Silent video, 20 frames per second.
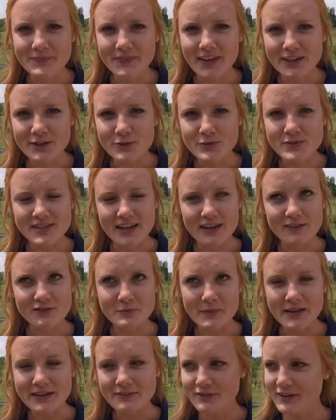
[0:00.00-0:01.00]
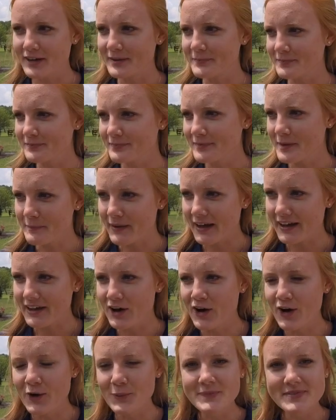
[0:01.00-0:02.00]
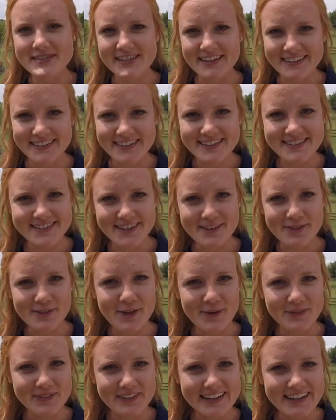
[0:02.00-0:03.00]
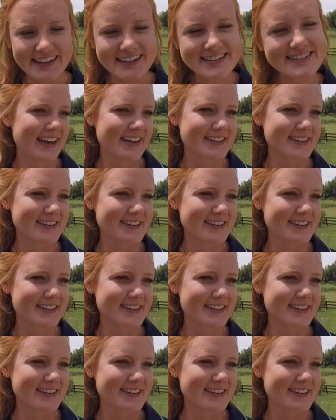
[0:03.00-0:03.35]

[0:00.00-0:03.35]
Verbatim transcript: and you saved me from my homesickness and loneliness.